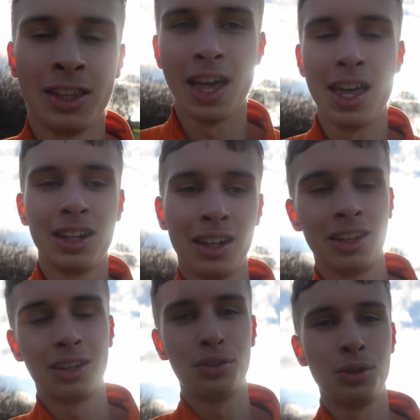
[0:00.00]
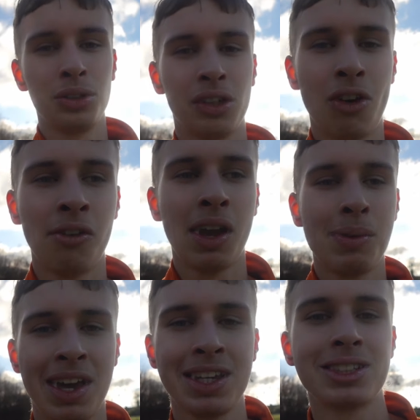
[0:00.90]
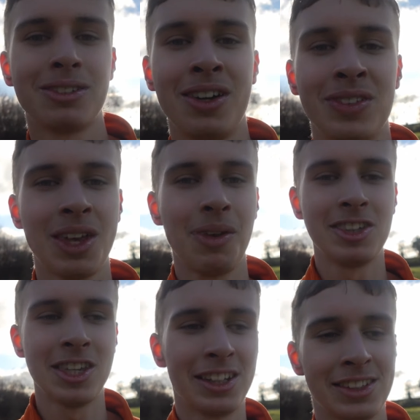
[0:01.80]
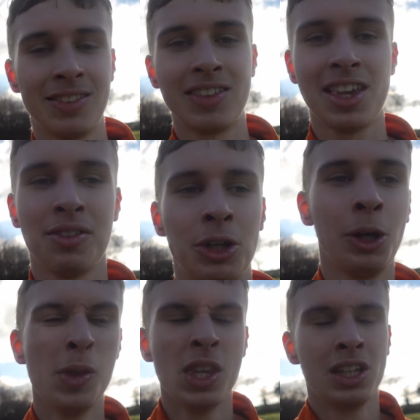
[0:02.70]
Then the fours at 5K pace, around 76, 77.